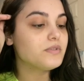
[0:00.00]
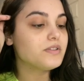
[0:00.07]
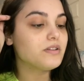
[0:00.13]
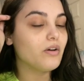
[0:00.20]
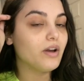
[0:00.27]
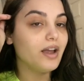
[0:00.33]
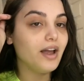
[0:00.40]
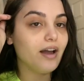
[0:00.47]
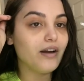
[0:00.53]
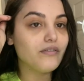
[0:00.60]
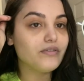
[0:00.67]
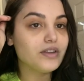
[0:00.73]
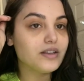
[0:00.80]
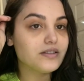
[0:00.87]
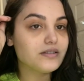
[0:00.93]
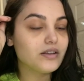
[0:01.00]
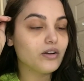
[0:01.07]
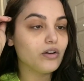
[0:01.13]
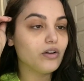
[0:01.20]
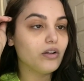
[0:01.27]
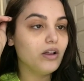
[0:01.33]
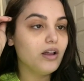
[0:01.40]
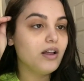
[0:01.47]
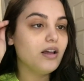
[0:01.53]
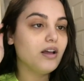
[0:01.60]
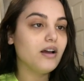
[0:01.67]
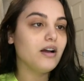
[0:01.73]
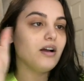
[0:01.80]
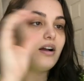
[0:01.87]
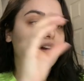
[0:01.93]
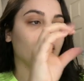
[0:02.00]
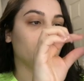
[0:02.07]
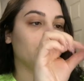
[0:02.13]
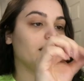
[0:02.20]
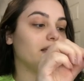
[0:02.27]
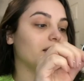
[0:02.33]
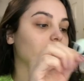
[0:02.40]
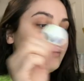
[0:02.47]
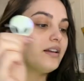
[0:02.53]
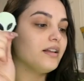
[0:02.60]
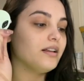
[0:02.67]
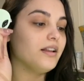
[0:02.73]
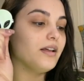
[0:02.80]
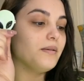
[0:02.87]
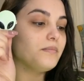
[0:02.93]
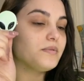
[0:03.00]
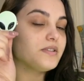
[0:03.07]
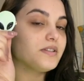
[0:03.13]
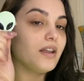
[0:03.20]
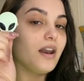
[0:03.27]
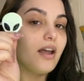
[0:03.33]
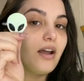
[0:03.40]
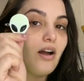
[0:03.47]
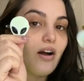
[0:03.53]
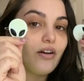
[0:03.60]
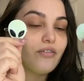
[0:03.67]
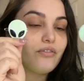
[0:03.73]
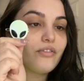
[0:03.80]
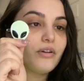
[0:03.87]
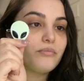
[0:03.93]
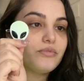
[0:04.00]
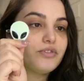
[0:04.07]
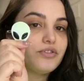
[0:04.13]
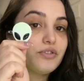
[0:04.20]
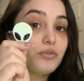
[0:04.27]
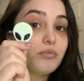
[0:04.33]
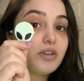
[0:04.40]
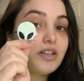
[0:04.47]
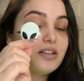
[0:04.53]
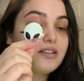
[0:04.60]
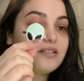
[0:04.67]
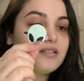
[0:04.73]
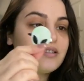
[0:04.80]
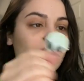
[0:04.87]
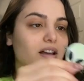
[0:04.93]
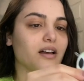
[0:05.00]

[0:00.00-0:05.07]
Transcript: So I have these little alien clips that I got from Zumiez.